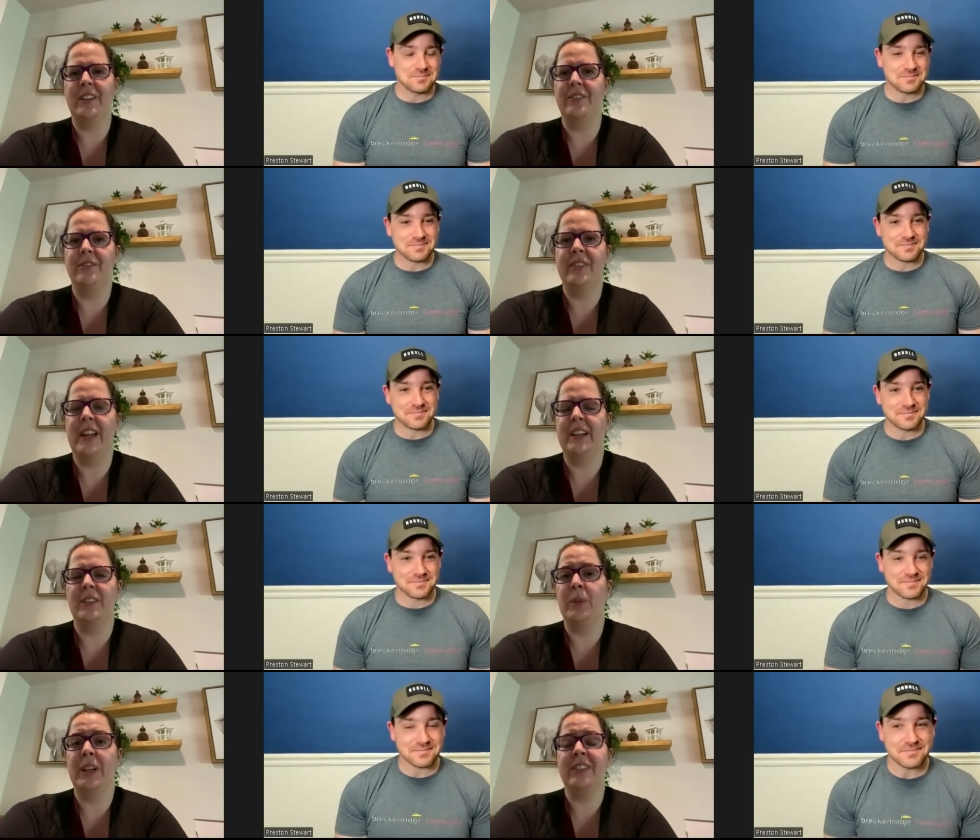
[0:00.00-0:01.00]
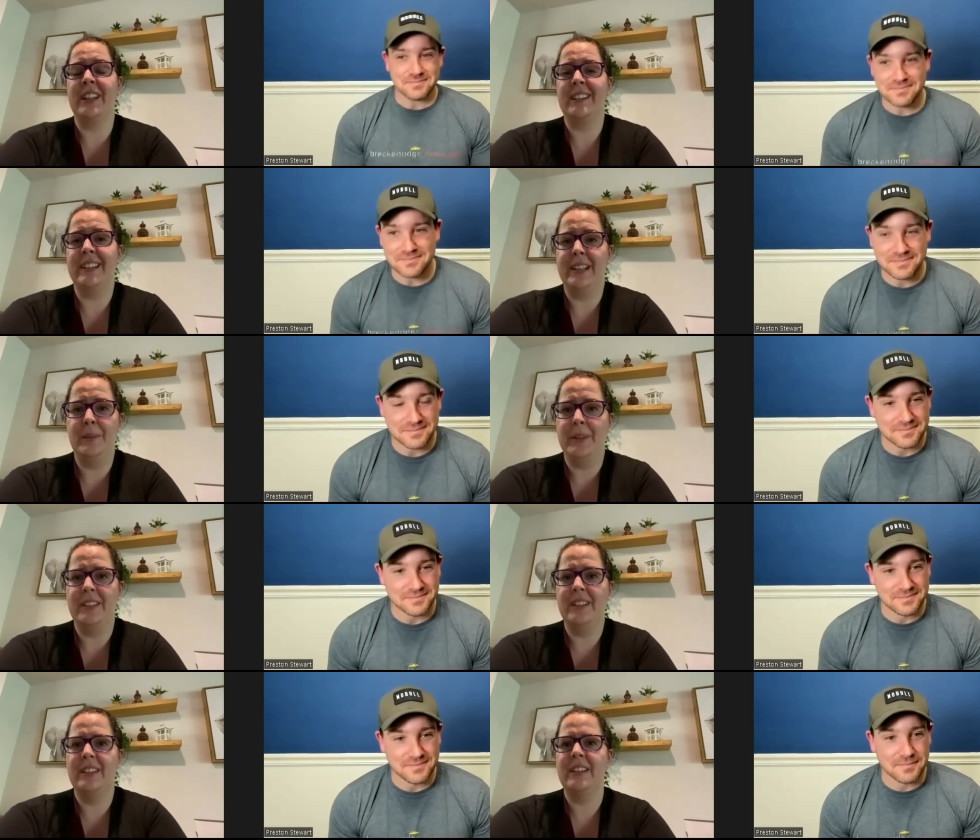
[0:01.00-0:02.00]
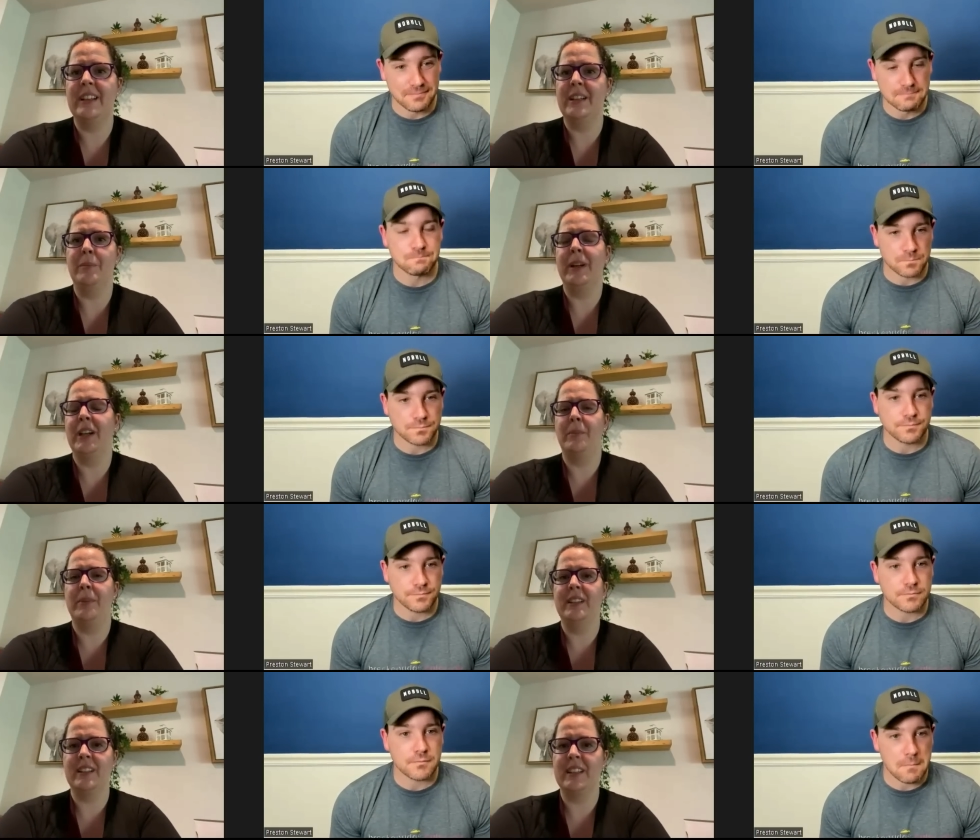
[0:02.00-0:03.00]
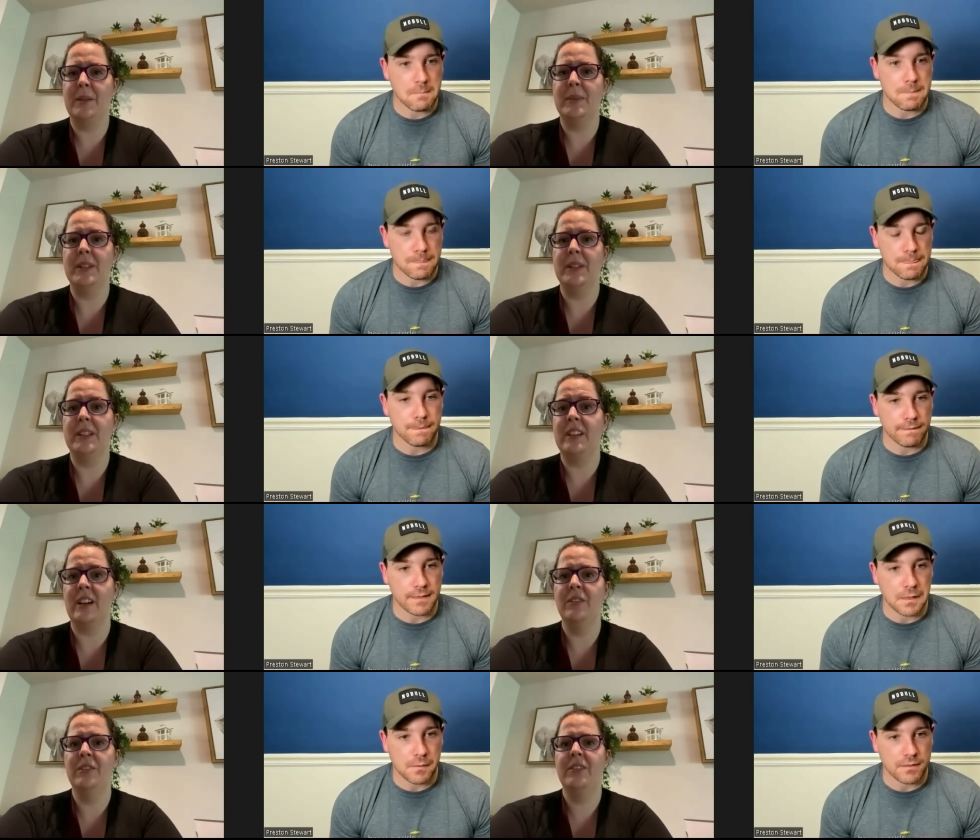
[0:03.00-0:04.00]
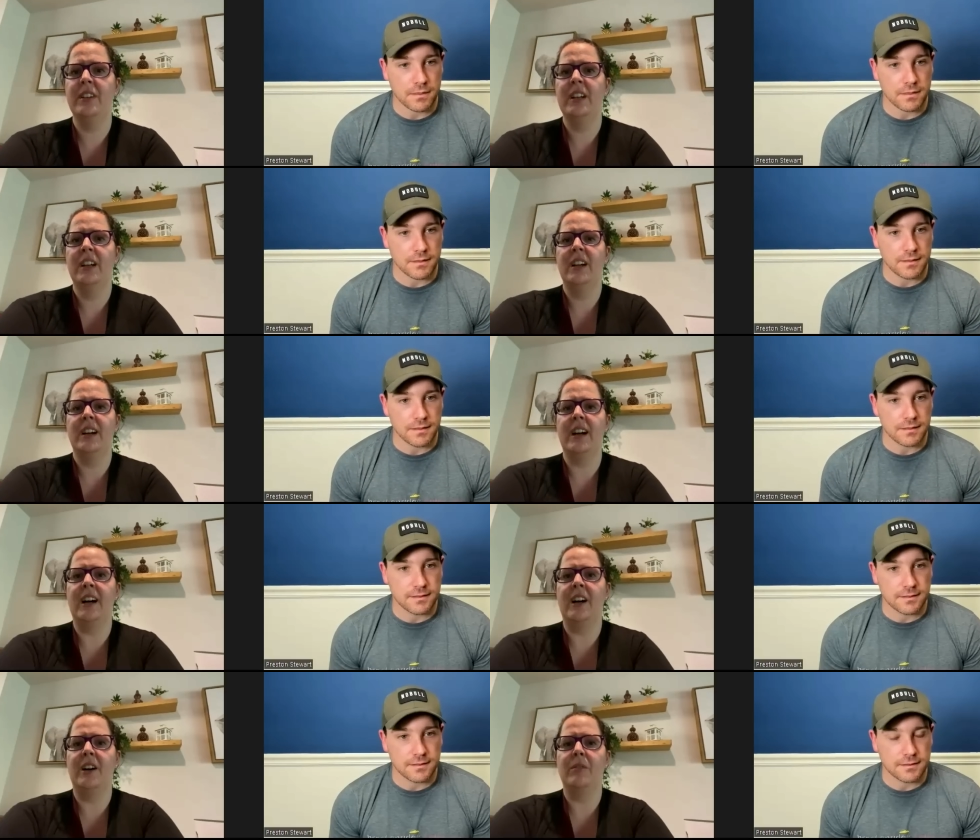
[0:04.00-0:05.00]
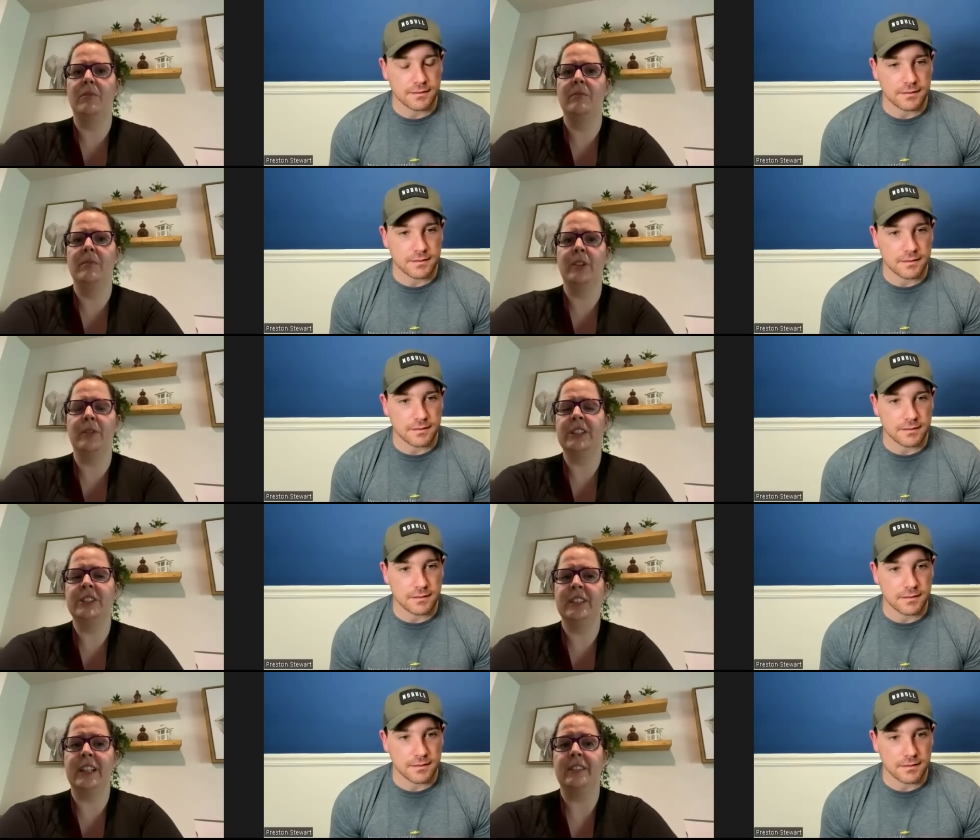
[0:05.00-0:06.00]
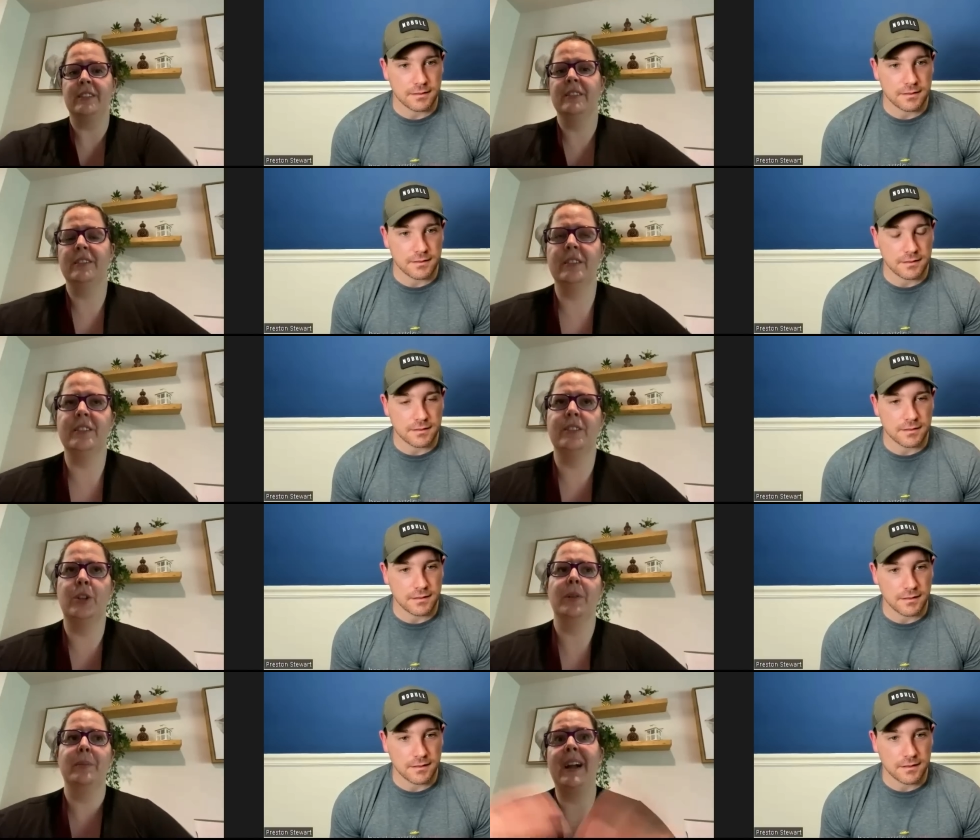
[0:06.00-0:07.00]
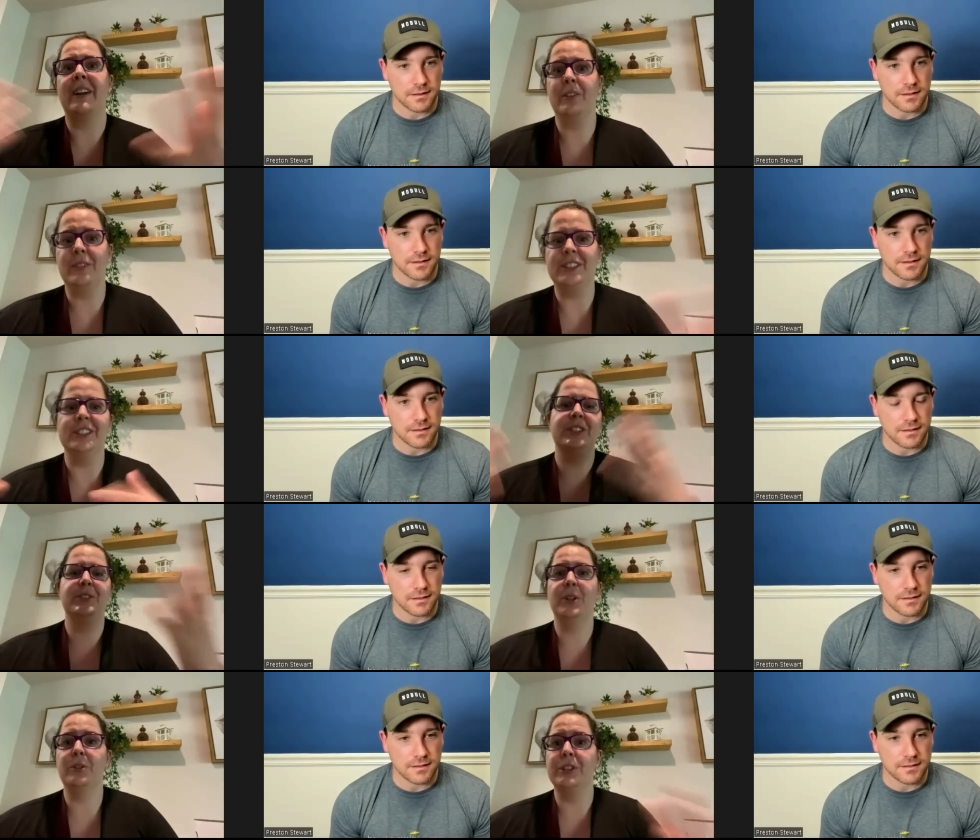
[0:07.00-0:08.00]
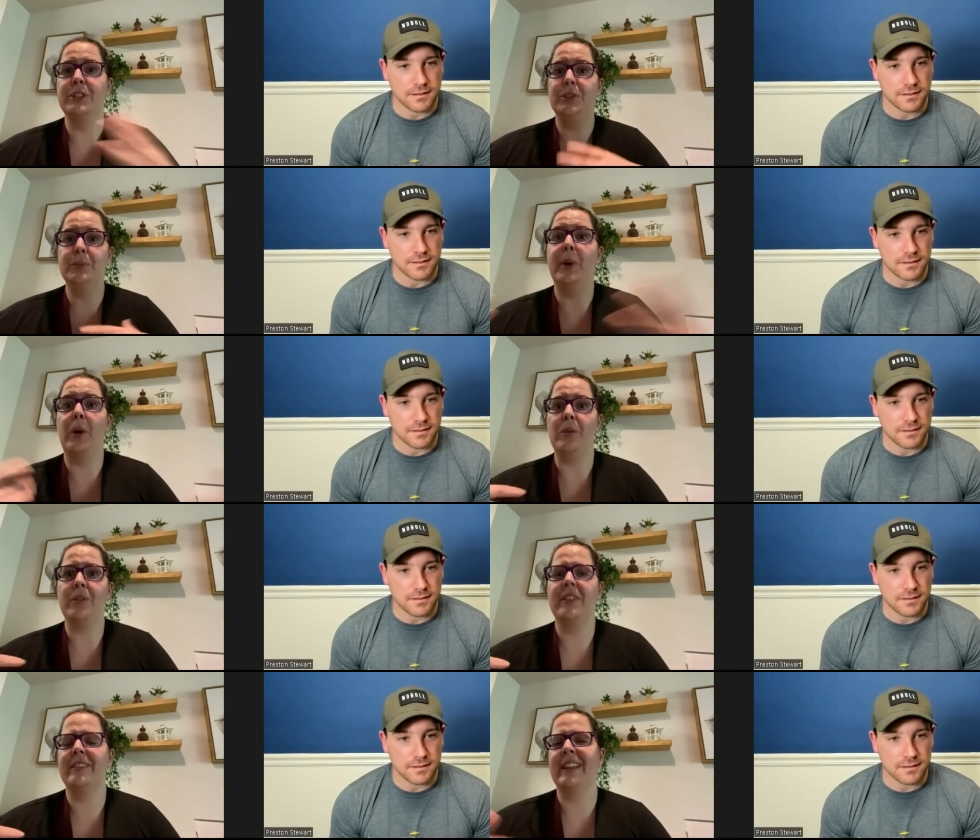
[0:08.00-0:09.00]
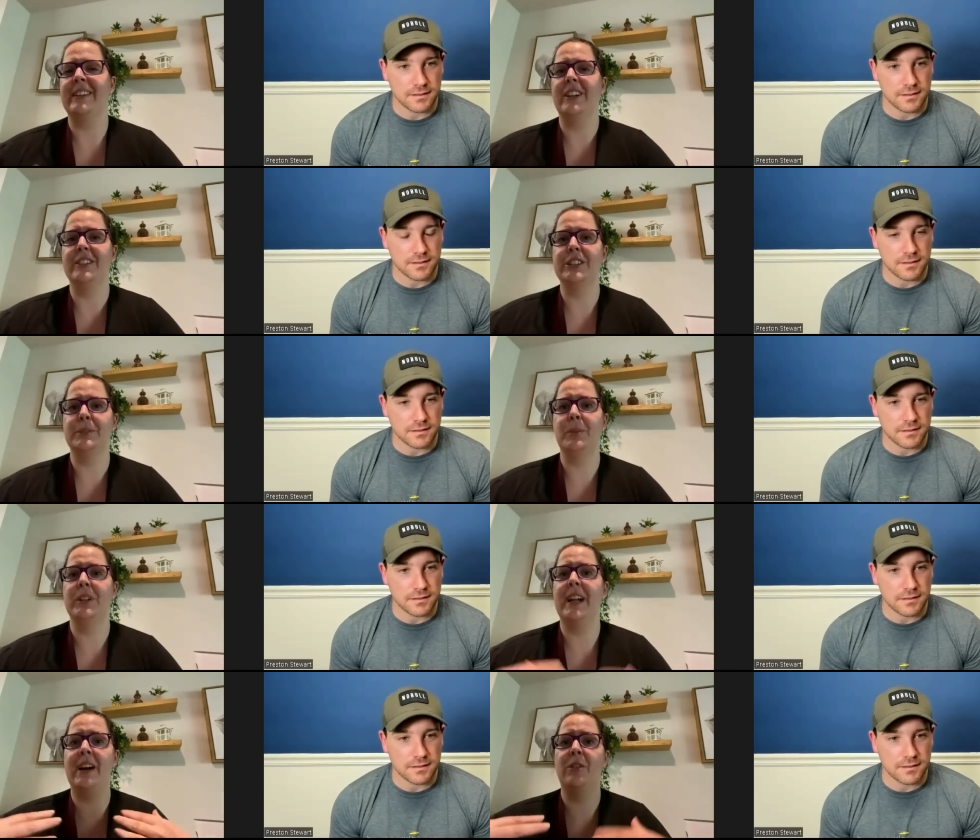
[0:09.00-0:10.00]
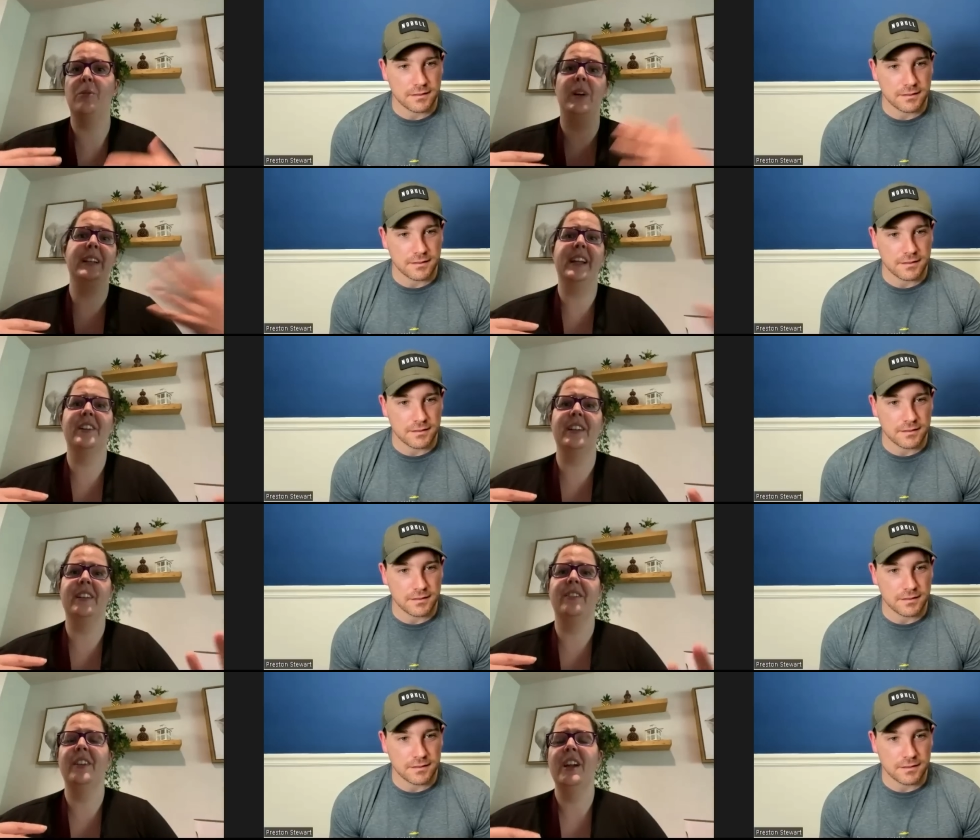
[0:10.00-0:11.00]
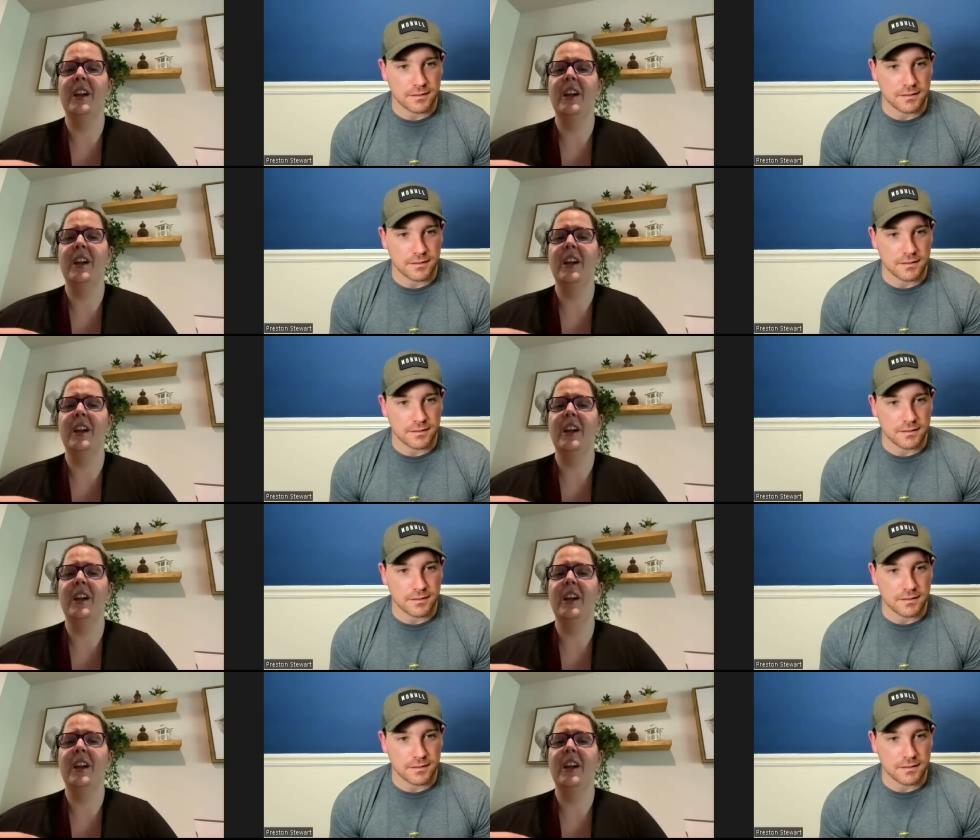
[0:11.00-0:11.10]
Speaker 1: of that whatever that claim is and it might not be in the claim itself um the russian like going back on the russians they're known to do both like not just put out one narrative